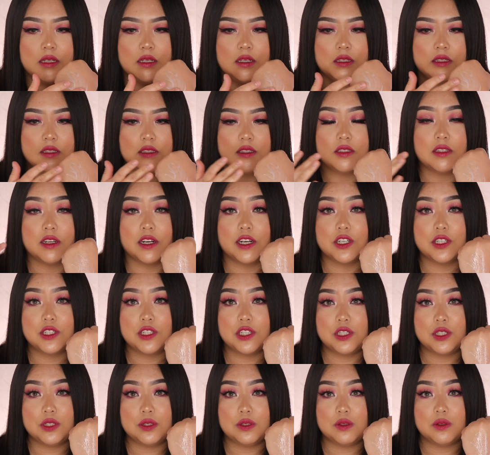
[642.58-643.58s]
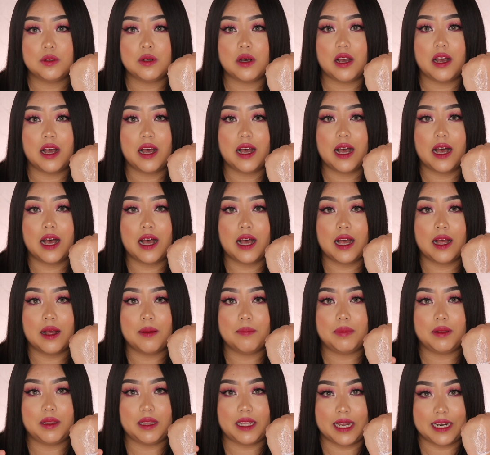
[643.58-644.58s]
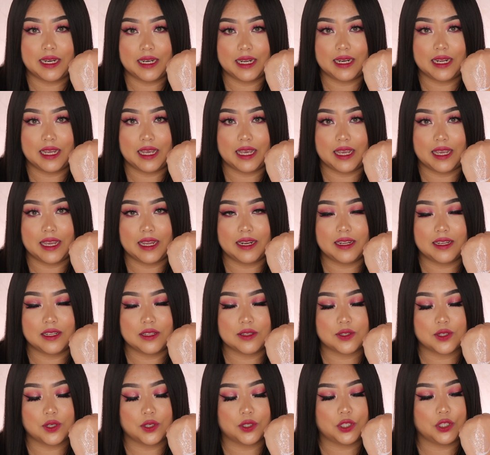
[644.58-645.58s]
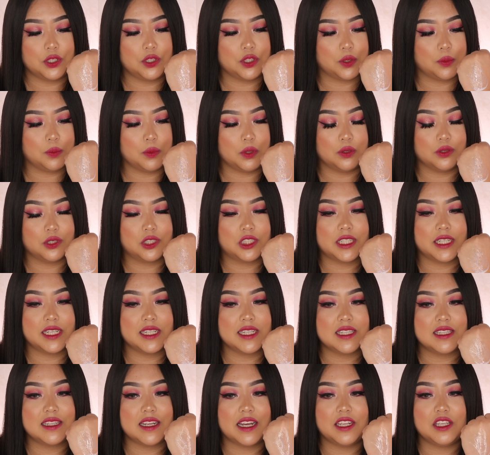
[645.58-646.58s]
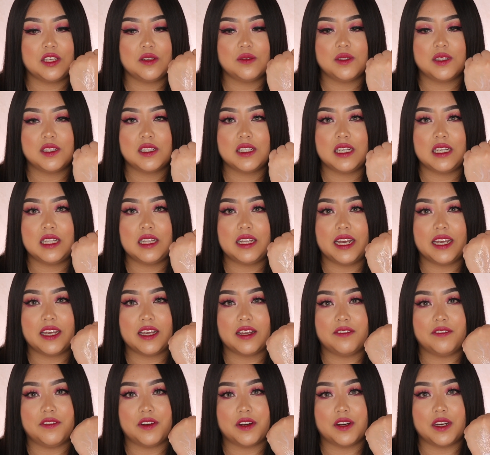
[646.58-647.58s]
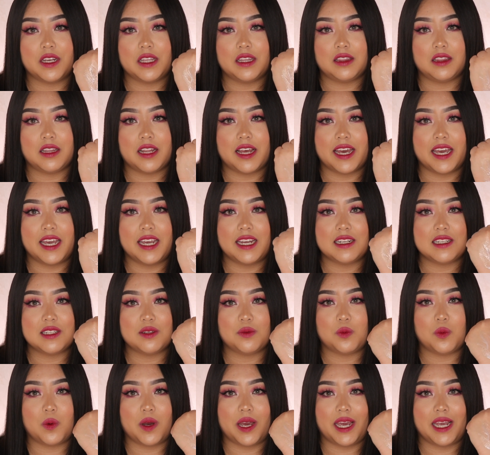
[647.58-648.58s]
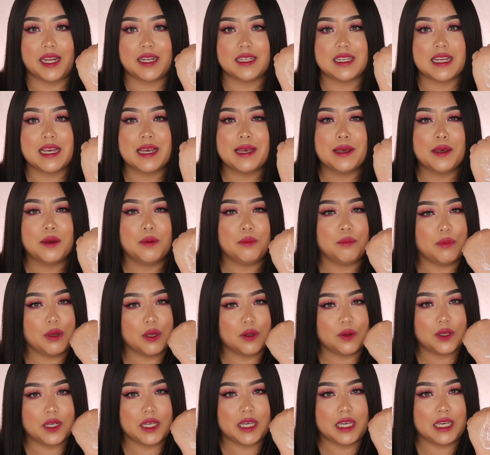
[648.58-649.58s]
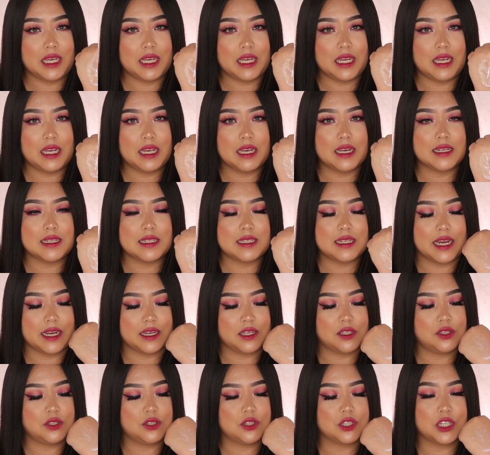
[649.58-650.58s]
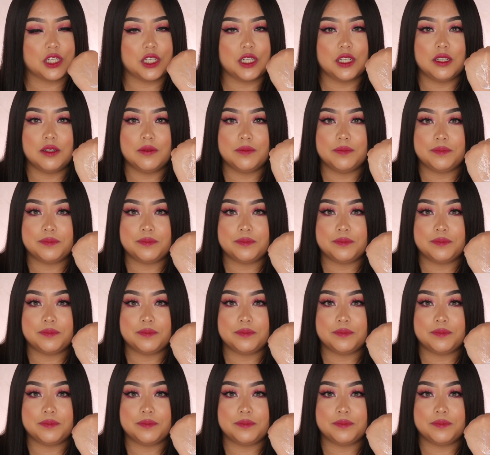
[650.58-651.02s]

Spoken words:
start to blend it in circular motions, then you see like a very lightweight, milky texture.